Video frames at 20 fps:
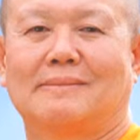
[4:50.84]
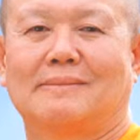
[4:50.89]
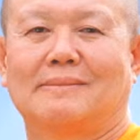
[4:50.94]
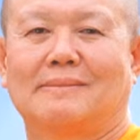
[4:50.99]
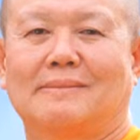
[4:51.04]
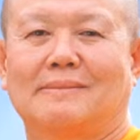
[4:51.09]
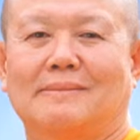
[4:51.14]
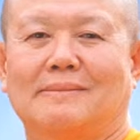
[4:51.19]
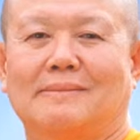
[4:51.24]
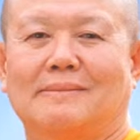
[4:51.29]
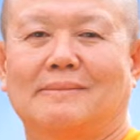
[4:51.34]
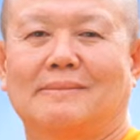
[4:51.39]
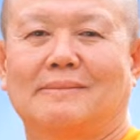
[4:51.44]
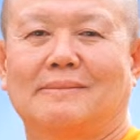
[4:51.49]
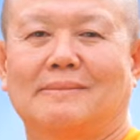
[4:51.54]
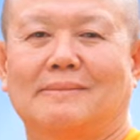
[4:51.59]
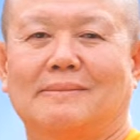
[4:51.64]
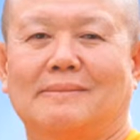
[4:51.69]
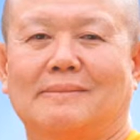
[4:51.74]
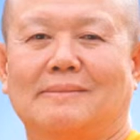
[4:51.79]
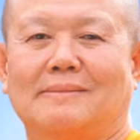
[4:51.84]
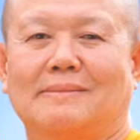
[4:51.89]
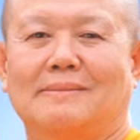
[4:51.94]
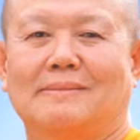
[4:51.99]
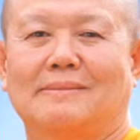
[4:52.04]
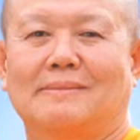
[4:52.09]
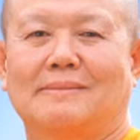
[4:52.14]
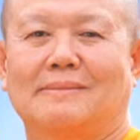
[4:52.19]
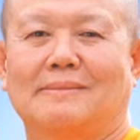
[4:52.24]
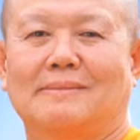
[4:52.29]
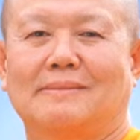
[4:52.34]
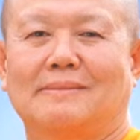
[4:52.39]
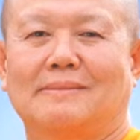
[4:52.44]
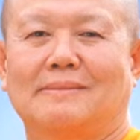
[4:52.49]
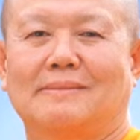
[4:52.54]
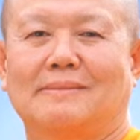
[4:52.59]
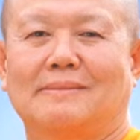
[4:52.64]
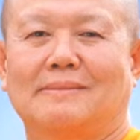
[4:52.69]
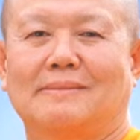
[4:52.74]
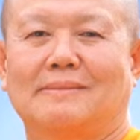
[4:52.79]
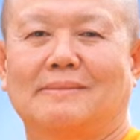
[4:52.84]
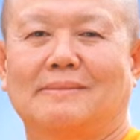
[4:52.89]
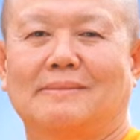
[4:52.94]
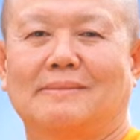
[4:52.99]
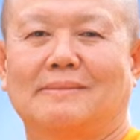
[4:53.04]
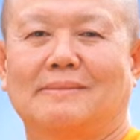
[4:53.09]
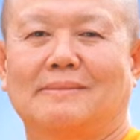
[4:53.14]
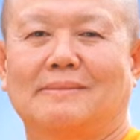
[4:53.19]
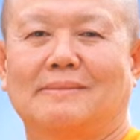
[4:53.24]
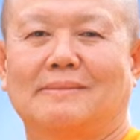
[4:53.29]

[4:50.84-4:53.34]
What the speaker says: (no one is talking)